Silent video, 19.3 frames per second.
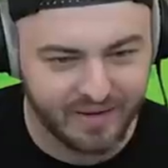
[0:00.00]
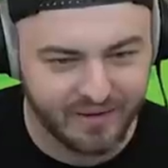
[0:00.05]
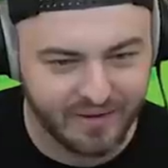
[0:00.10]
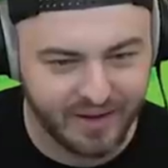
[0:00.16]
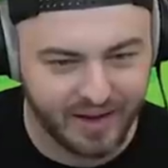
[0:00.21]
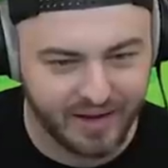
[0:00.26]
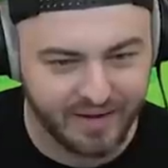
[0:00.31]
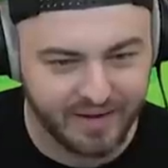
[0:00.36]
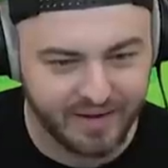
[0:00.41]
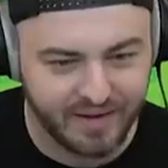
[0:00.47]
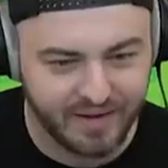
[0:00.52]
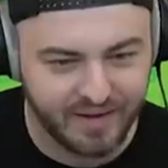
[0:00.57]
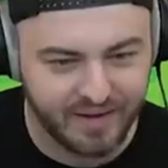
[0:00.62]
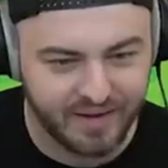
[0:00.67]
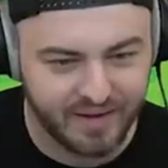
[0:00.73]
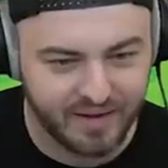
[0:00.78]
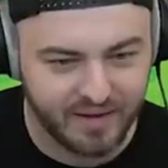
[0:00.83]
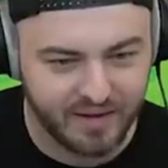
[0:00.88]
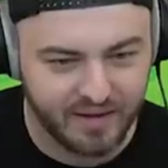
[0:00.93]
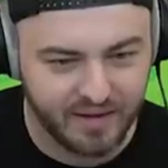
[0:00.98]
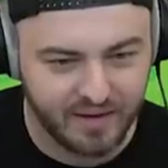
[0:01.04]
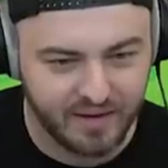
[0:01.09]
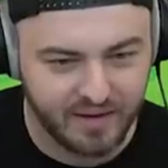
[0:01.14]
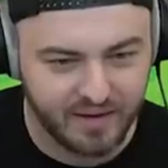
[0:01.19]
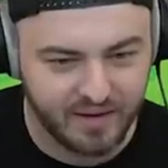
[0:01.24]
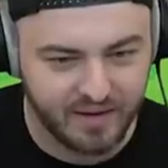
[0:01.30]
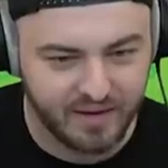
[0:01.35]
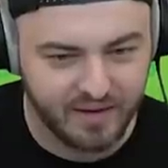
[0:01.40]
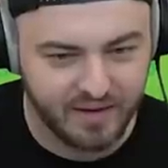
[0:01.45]
Okay.
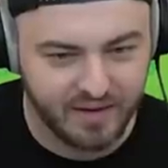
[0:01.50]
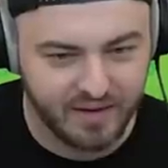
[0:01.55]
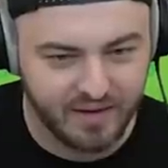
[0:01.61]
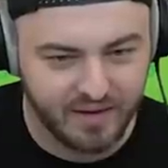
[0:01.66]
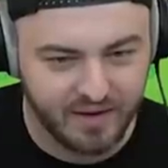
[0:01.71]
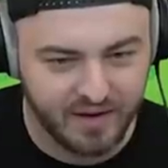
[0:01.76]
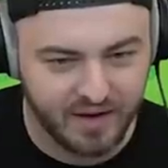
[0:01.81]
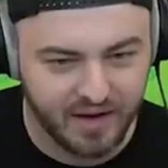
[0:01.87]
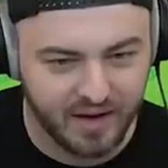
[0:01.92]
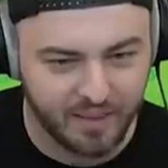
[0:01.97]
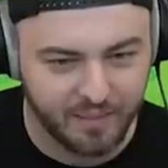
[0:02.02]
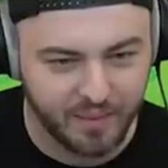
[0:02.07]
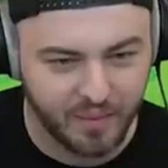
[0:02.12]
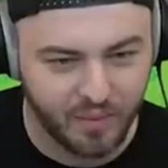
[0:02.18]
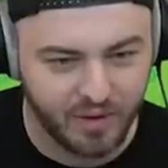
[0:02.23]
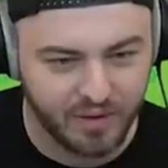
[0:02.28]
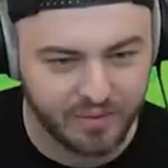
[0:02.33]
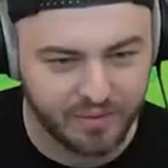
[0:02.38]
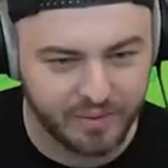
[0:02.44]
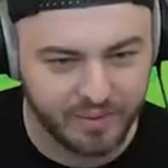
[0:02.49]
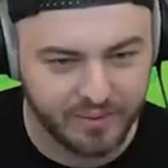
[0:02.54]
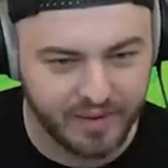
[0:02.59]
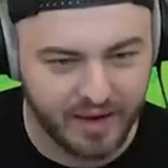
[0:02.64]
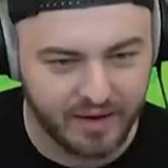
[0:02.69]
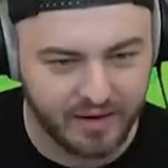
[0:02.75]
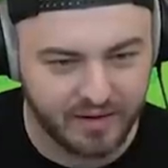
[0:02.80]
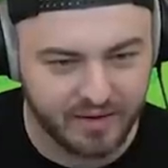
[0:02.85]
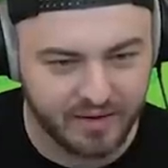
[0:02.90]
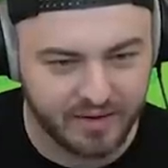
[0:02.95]
And I'm gonna walk through
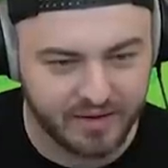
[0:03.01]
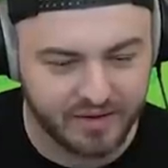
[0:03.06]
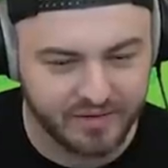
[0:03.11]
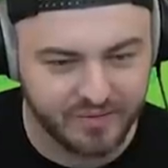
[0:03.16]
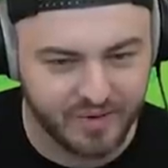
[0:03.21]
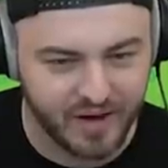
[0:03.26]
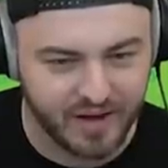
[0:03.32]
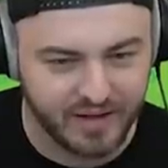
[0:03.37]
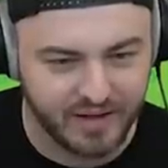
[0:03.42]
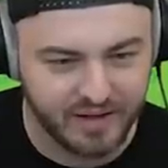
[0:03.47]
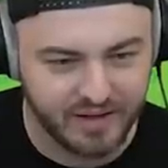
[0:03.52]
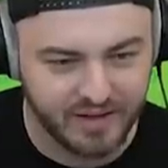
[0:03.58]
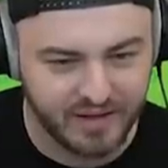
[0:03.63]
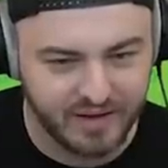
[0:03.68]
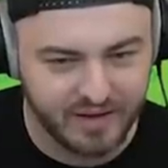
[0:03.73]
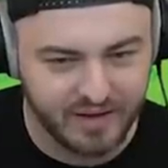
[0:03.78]
that like it's fine.